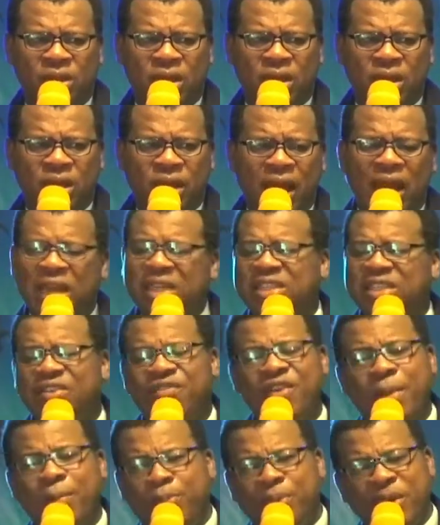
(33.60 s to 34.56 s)
And it's a
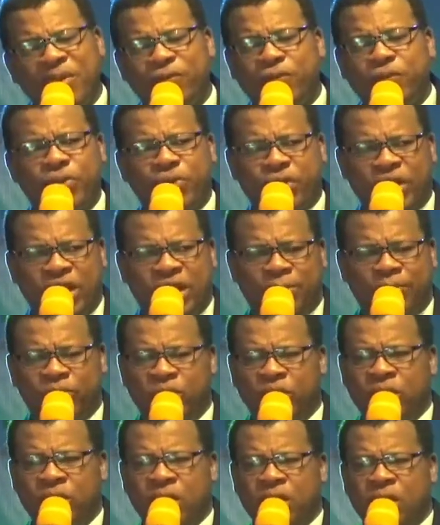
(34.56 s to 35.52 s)
very painful thing.
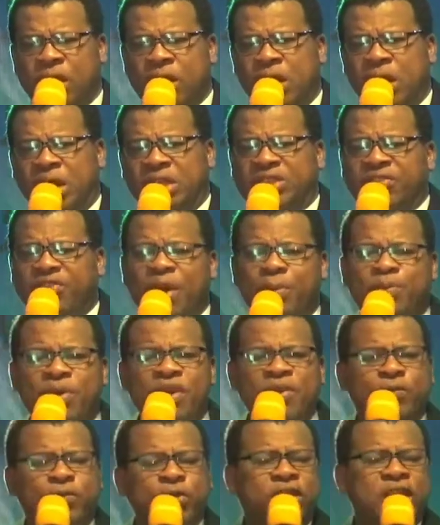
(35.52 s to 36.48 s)
It's a very
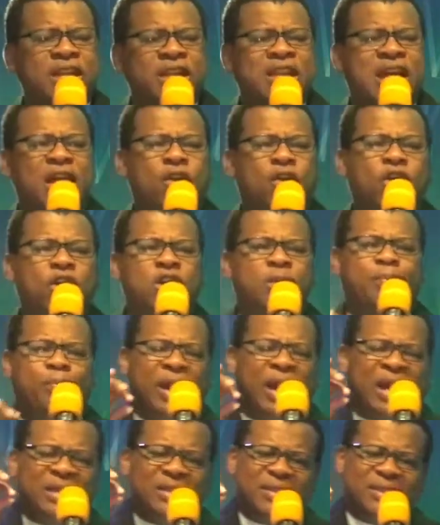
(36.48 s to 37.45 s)
painful thing that God
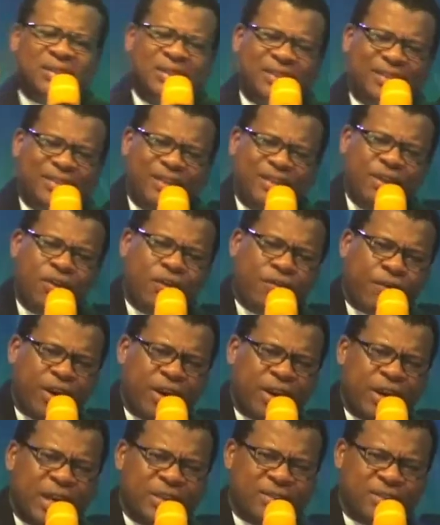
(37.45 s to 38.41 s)
plants the seed of
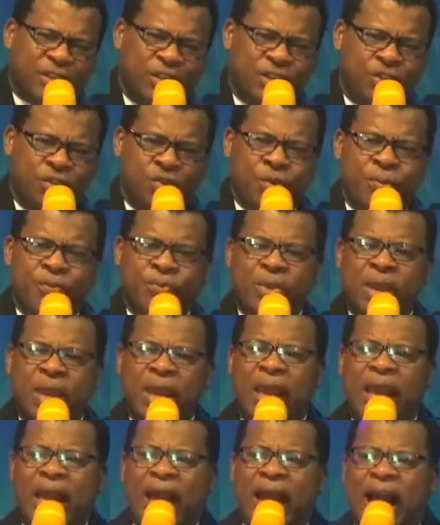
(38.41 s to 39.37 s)
greatness in you
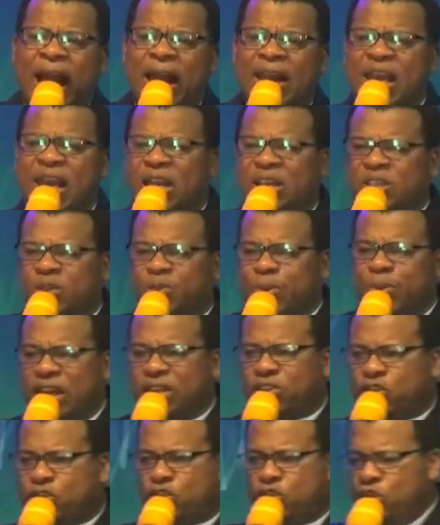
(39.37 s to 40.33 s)
and he
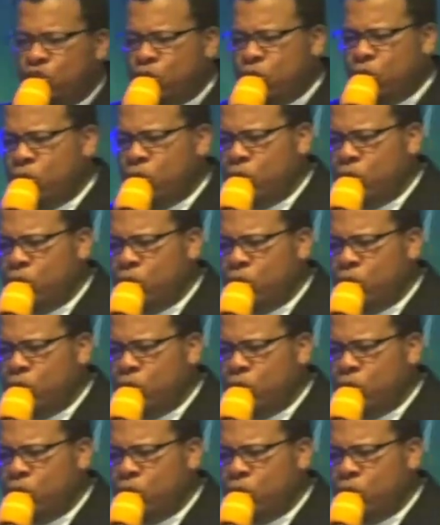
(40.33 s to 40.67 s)
expects you